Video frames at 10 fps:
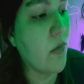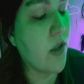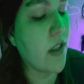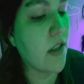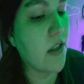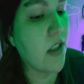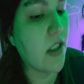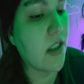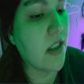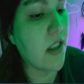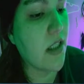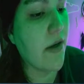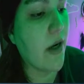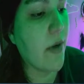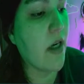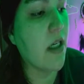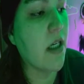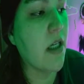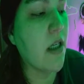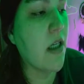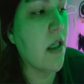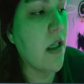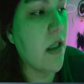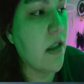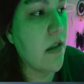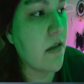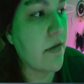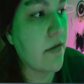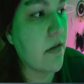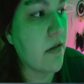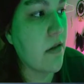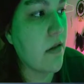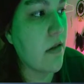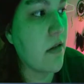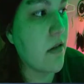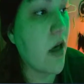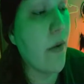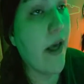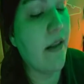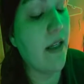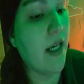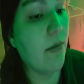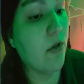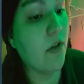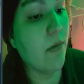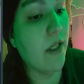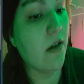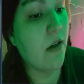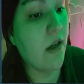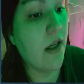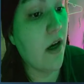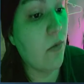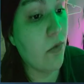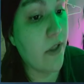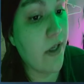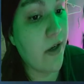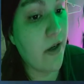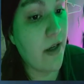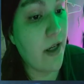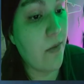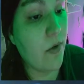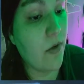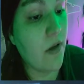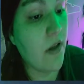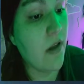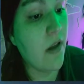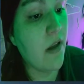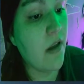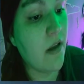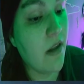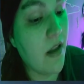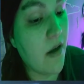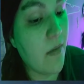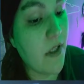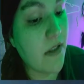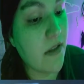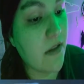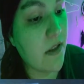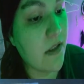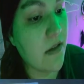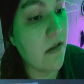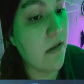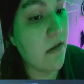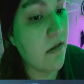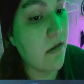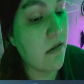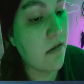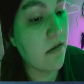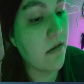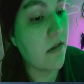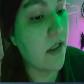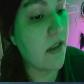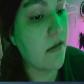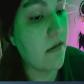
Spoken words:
more things changed, and now here we are. Ugh. Oh yeah, and then April, oh my God, I got really hurt in April. And that basically, but